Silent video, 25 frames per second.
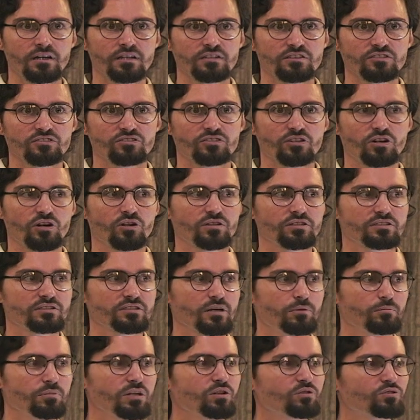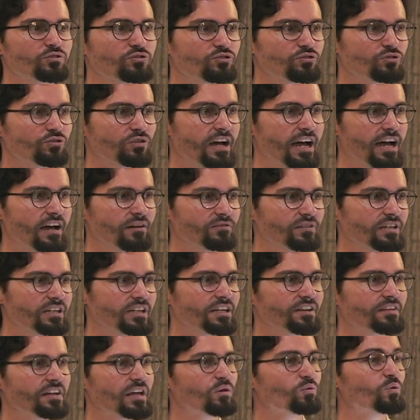So it's somebody who's
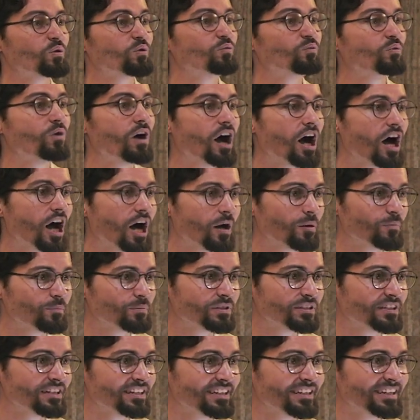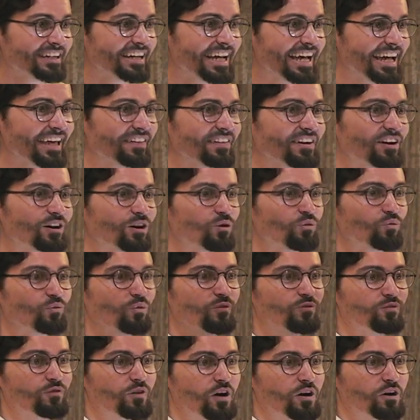traveling and they were robbed and they're
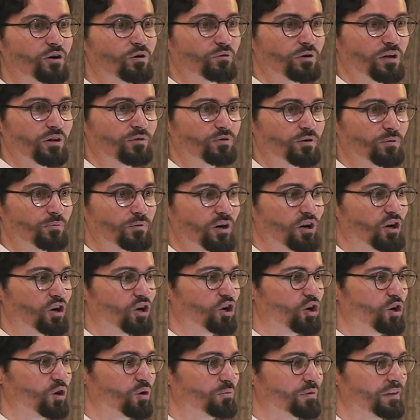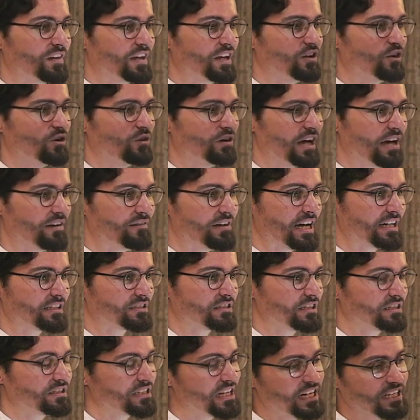far away from their home and they don't have
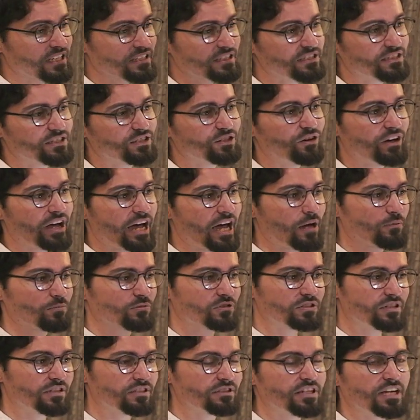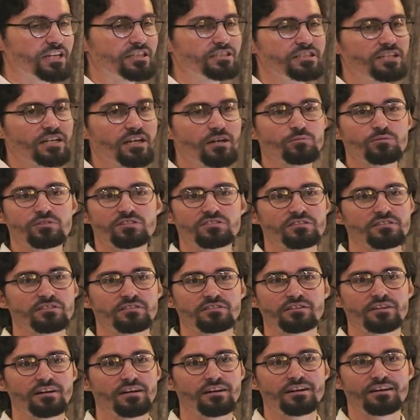access. And it still happens because ATM isn't,
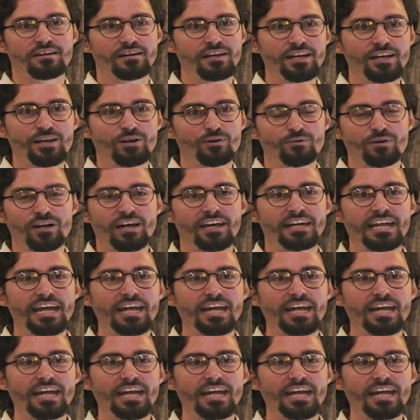right?